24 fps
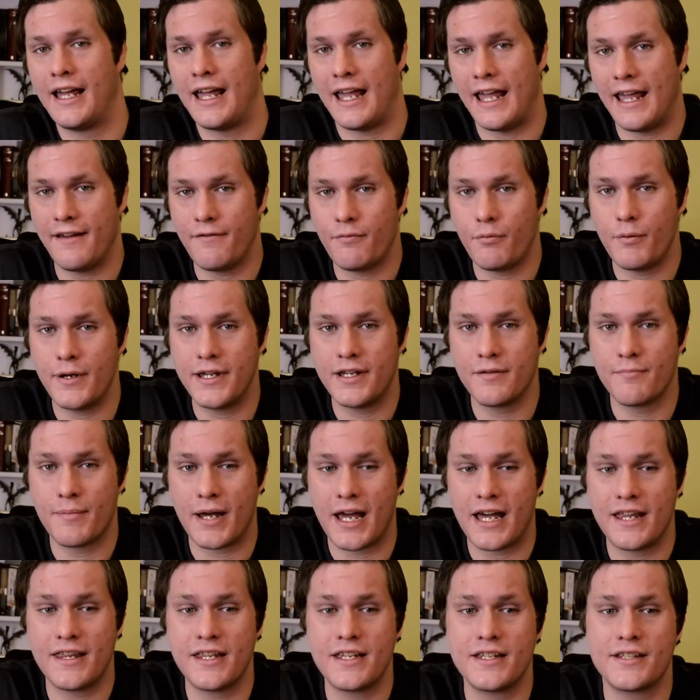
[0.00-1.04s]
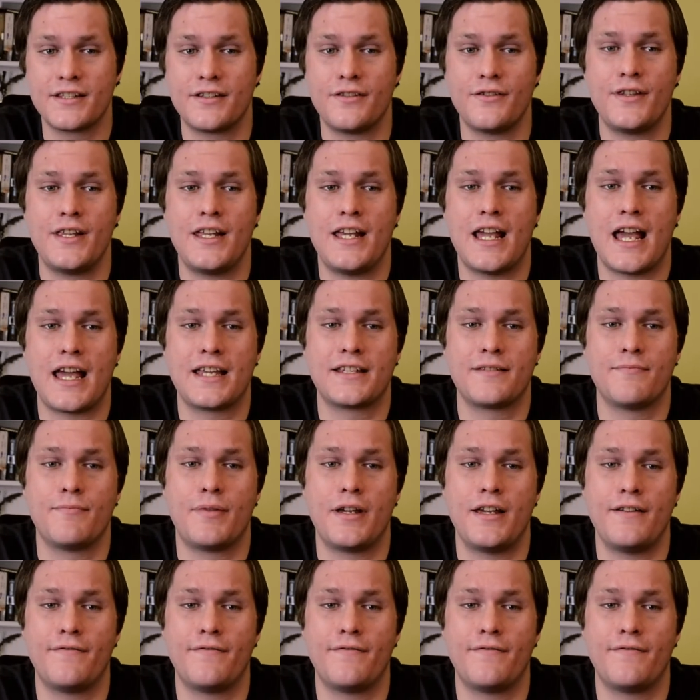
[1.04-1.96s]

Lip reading: If we compare this to the S&P